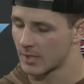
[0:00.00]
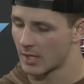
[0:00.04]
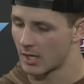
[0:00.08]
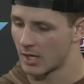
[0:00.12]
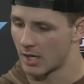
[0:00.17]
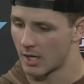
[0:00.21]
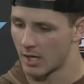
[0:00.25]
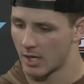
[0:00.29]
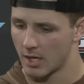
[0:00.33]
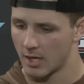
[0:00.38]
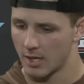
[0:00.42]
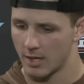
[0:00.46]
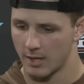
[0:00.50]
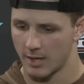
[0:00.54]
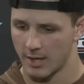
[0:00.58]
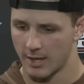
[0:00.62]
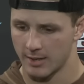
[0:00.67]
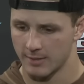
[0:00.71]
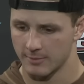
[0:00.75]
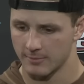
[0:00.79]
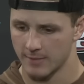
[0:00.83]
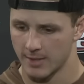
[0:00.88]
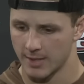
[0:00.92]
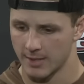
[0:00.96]

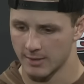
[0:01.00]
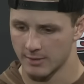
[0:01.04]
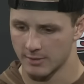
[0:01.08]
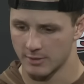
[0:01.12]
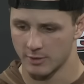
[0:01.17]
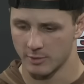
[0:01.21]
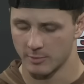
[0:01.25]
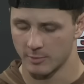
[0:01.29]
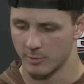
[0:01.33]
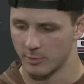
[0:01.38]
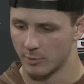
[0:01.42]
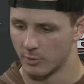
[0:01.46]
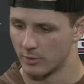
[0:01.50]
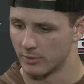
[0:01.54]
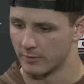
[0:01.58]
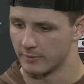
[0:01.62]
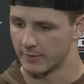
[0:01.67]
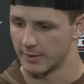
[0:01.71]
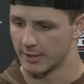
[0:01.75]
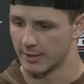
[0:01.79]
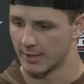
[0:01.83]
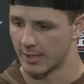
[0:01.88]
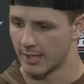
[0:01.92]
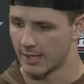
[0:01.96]
Uh, at a Super Bowl
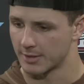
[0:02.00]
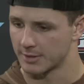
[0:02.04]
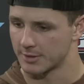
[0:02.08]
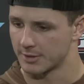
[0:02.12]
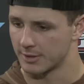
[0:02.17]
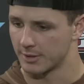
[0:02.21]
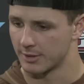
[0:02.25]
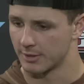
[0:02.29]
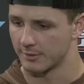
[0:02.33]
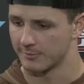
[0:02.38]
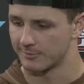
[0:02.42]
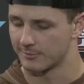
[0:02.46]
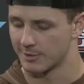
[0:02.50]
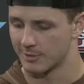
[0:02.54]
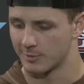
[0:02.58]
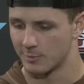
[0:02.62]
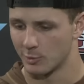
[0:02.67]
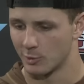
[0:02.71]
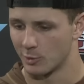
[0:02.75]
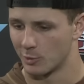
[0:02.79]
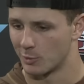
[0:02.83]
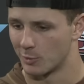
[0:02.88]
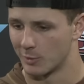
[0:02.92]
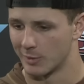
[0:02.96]
event last year, just
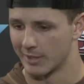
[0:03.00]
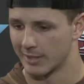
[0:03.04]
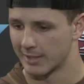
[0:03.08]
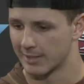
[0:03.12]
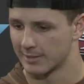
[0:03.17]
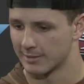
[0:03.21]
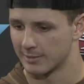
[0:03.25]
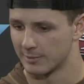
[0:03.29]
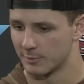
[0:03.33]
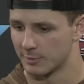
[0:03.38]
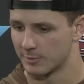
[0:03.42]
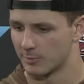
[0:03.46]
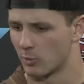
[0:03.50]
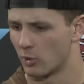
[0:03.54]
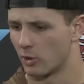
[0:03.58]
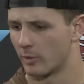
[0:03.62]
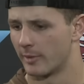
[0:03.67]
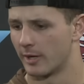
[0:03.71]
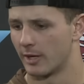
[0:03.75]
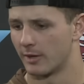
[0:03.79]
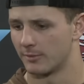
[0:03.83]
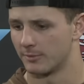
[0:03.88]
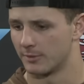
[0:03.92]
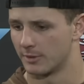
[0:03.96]
real quick. It was more
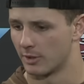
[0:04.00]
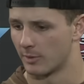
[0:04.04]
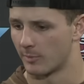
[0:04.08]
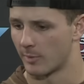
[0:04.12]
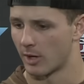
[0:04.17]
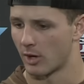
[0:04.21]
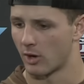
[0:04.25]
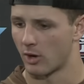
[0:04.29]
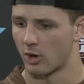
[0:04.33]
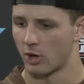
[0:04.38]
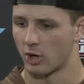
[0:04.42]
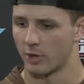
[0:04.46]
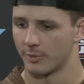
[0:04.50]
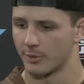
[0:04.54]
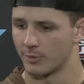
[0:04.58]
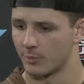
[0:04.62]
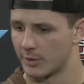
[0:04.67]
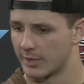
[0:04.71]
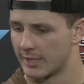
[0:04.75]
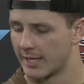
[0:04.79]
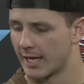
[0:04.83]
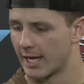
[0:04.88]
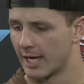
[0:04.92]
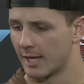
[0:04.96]
about you know my arm and
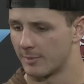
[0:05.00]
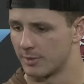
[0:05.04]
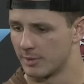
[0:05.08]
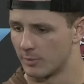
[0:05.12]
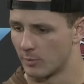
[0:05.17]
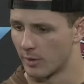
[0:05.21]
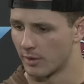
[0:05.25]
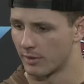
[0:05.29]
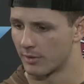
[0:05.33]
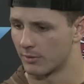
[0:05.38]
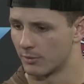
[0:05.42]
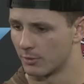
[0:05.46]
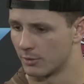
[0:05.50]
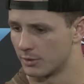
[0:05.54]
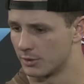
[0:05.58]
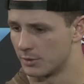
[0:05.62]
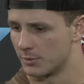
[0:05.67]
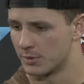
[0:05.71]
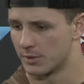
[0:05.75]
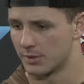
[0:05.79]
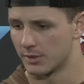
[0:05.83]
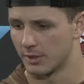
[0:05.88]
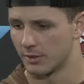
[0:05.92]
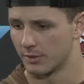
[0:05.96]
rehab. He went through a
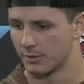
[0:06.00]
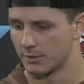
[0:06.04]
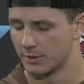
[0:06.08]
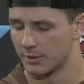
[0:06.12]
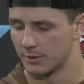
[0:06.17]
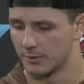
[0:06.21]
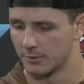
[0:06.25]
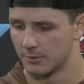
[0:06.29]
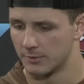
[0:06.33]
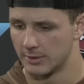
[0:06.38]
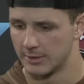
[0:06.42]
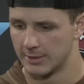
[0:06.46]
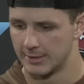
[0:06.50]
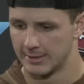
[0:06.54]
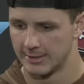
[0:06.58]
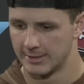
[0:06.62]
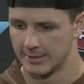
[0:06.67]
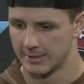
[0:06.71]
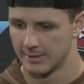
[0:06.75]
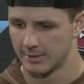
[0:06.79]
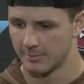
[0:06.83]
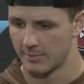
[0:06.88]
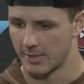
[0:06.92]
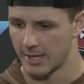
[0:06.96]
UCL deal
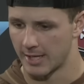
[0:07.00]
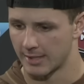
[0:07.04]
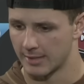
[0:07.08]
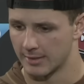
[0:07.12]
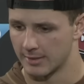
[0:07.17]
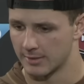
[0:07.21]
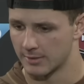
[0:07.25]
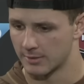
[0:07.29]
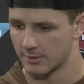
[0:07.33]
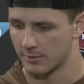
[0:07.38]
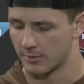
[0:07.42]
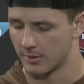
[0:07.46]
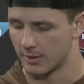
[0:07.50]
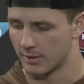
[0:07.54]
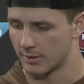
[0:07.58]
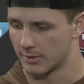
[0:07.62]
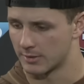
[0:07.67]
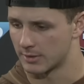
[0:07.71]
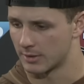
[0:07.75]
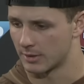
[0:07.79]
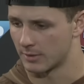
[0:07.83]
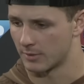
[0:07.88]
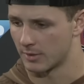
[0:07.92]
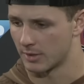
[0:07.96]
back in his career,
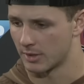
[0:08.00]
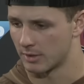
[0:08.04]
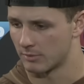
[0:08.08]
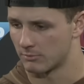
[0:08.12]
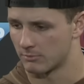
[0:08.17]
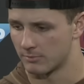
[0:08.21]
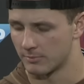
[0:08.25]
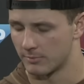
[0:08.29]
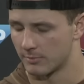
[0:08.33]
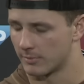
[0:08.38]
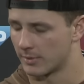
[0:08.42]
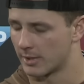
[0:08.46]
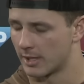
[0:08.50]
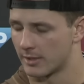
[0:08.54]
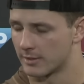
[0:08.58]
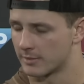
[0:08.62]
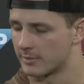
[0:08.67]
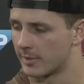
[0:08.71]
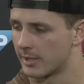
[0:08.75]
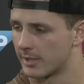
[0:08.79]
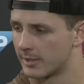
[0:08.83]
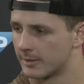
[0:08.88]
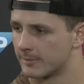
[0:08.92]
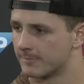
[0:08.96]
so um, but that was
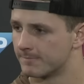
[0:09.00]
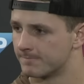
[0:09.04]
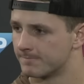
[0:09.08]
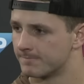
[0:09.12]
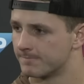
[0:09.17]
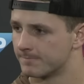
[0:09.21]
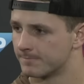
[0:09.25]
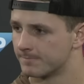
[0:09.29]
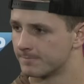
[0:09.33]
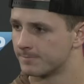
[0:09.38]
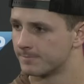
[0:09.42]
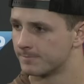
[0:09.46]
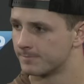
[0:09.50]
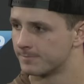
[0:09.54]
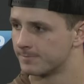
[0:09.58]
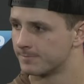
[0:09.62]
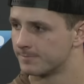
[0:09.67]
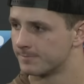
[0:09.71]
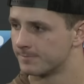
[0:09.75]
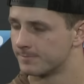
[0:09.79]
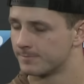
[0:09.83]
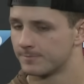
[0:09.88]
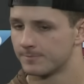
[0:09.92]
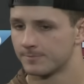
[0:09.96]
about it.
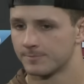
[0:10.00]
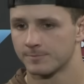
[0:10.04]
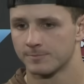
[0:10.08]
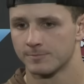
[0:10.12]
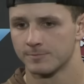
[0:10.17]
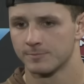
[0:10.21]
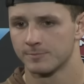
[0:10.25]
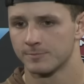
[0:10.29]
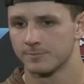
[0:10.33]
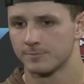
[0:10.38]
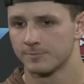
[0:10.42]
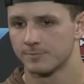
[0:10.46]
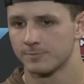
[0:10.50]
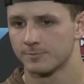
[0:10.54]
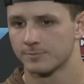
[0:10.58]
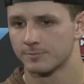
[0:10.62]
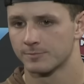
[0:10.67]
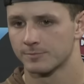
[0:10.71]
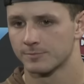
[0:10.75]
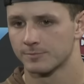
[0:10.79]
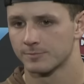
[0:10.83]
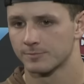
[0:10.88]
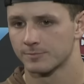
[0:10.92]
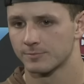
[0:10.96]
Have you talked to Snead
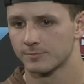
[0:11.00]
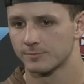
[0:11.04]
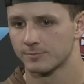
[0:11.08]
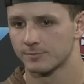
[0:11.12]
about him at all?